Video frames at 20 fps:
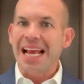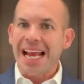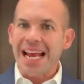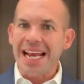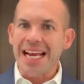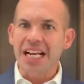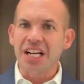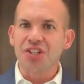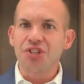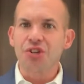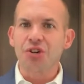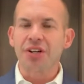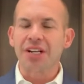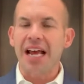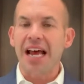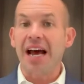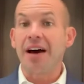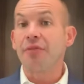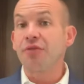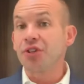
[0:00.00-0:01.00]
And you're going to
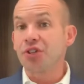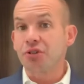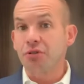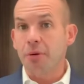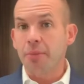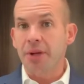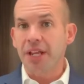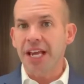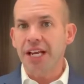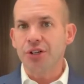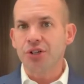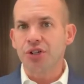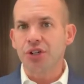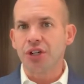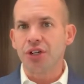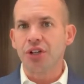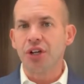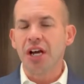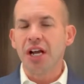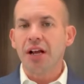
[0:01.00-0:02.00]
have
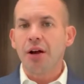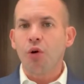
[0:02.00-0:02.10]
discrimination